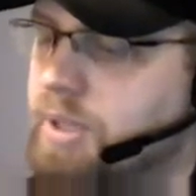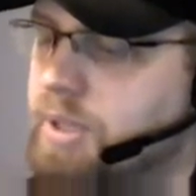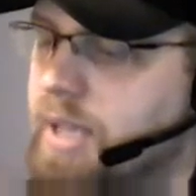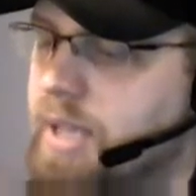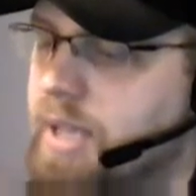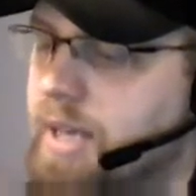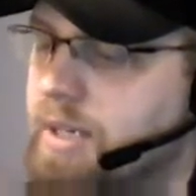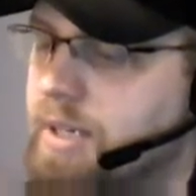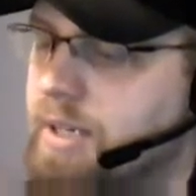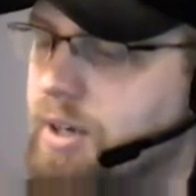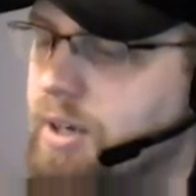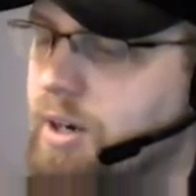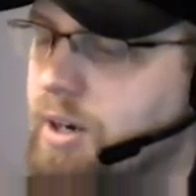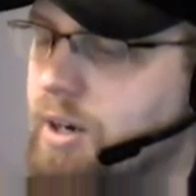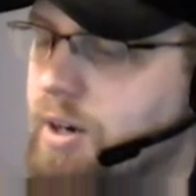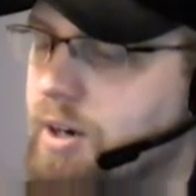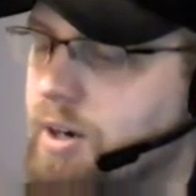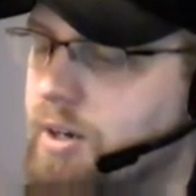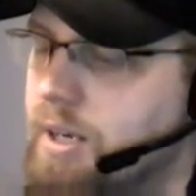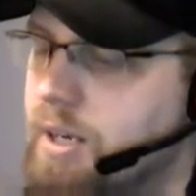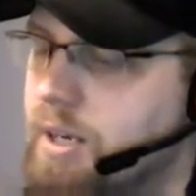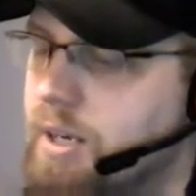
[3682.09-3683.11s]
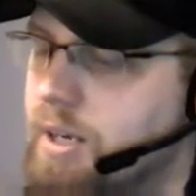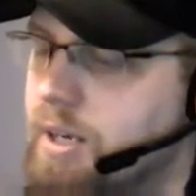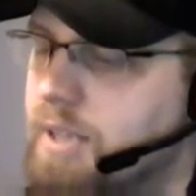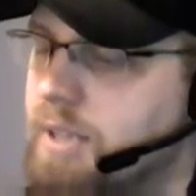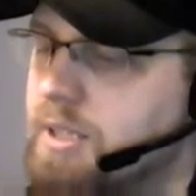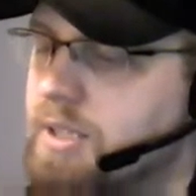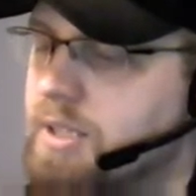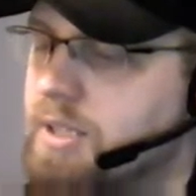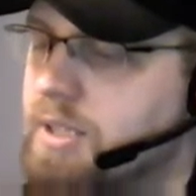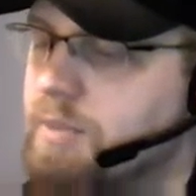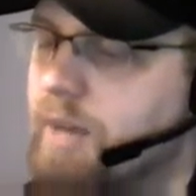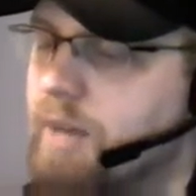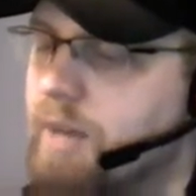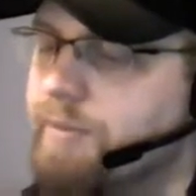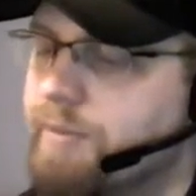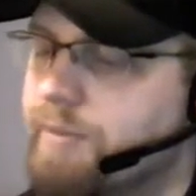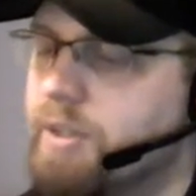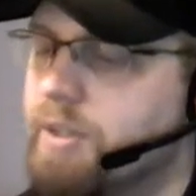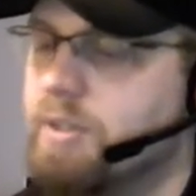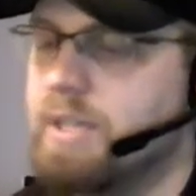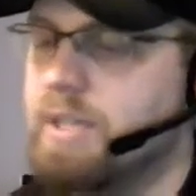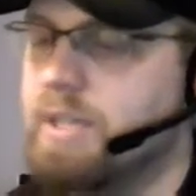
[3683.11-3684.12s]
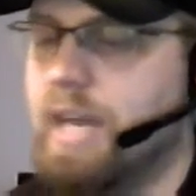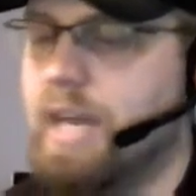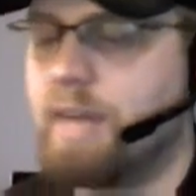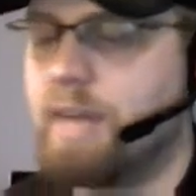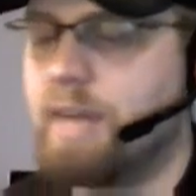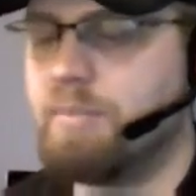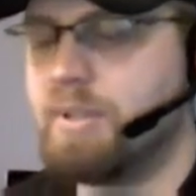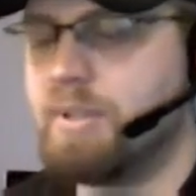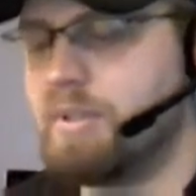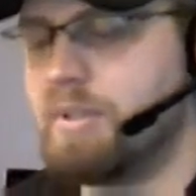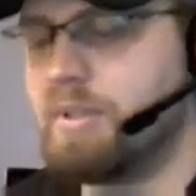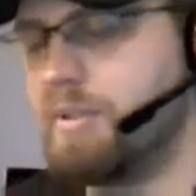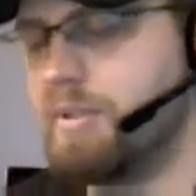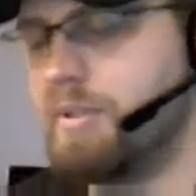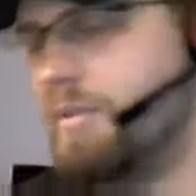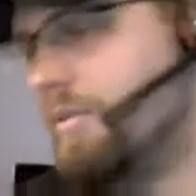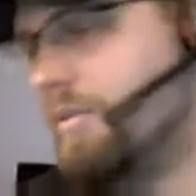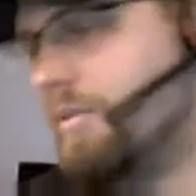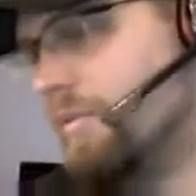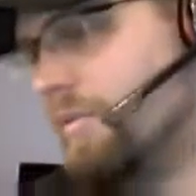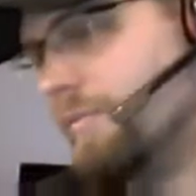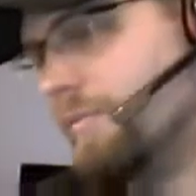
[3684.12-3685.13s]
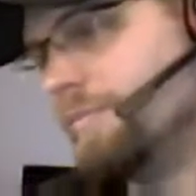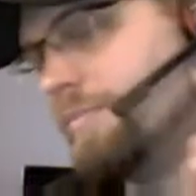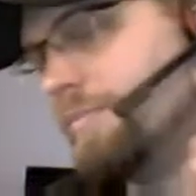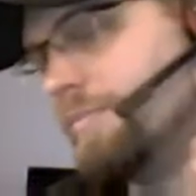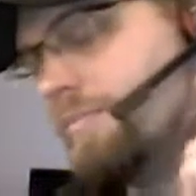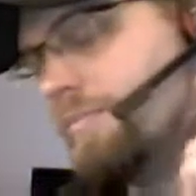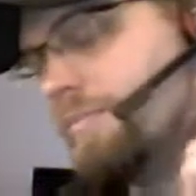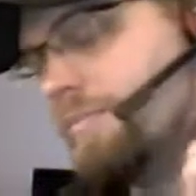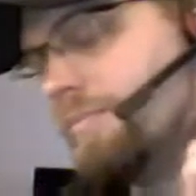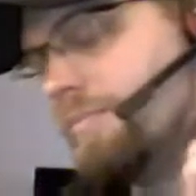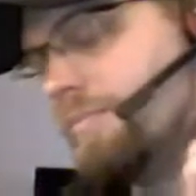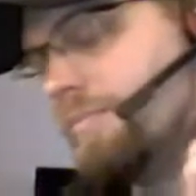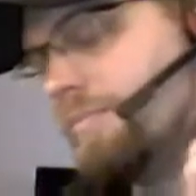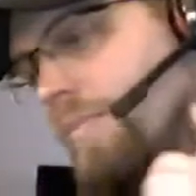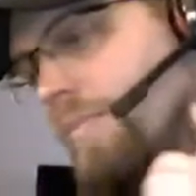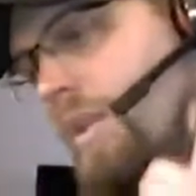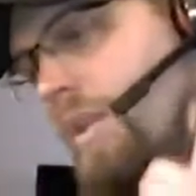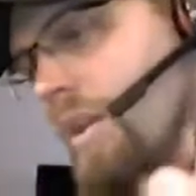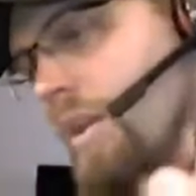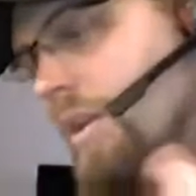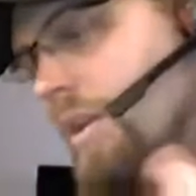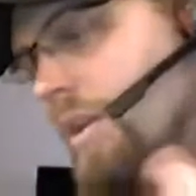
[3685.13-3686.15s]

Elvish Mystic. Turn 1 mana dork, 1 green mana,